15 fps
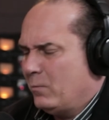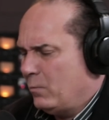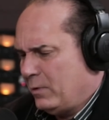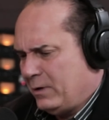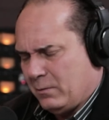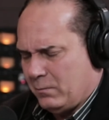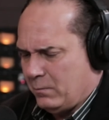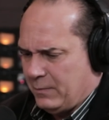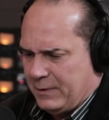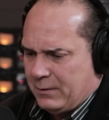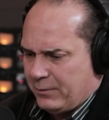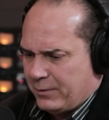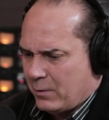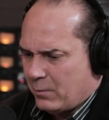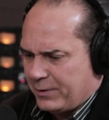We
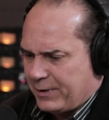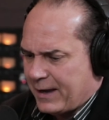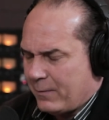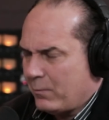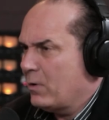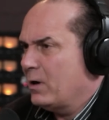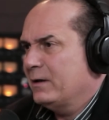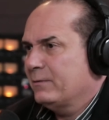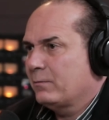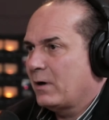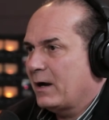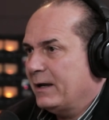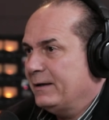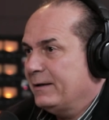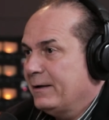don't know what that was, right?